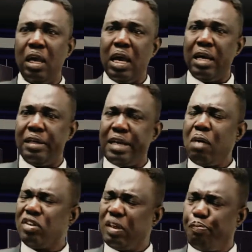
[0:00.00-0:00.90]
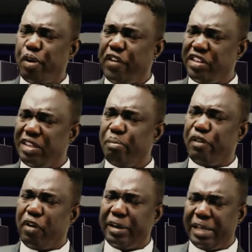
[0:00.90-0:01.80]
And there was a prophecy
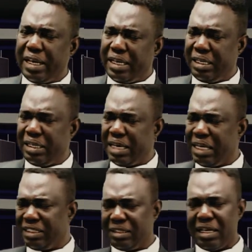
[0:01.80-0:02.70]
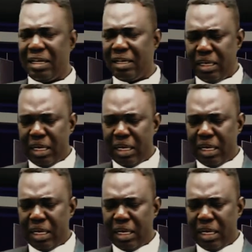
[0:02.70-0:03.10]
before then that uh,